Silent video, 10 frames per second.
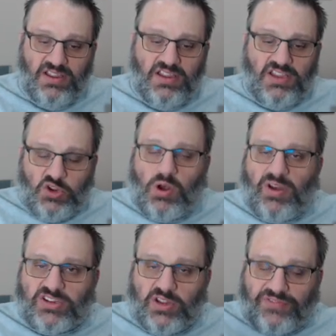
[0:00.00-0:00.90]
You
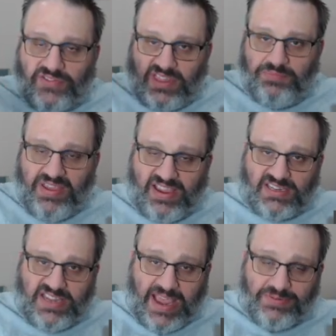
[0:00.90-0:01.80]
always look for the biggest
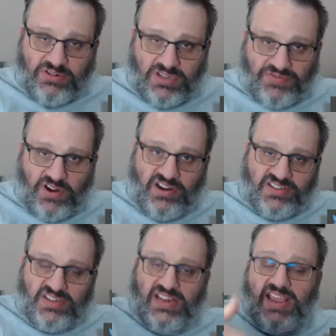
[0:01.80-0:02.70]
captures
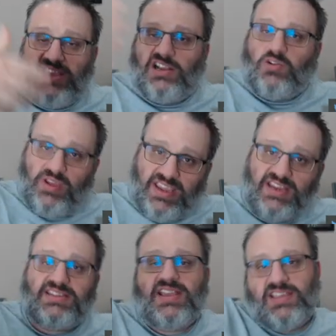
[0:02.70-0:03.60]
first, taking a queen,
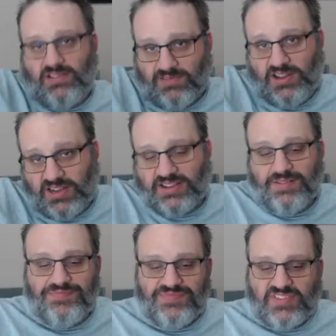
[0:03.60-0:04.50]
taking a rook,
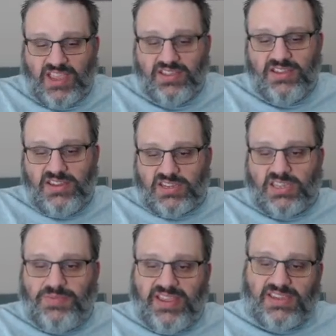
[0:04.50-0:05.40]
okay? So the
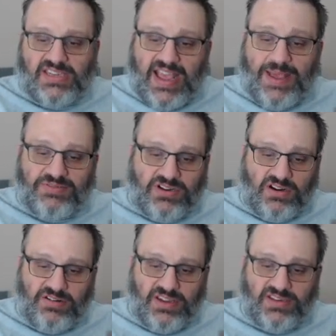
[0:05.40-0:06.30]
biggest
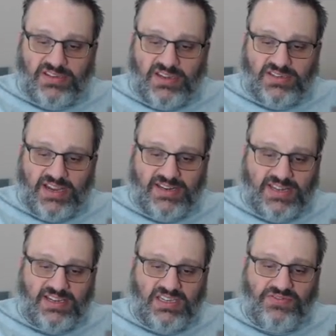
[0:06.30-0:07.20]
capture is knight
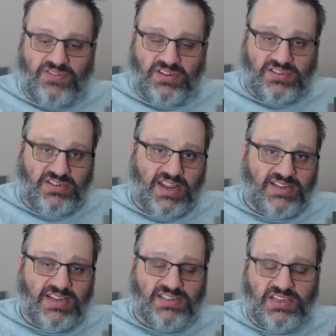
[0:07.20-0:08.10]
takes
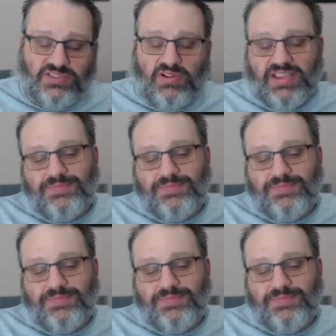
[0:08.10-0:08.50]
d3,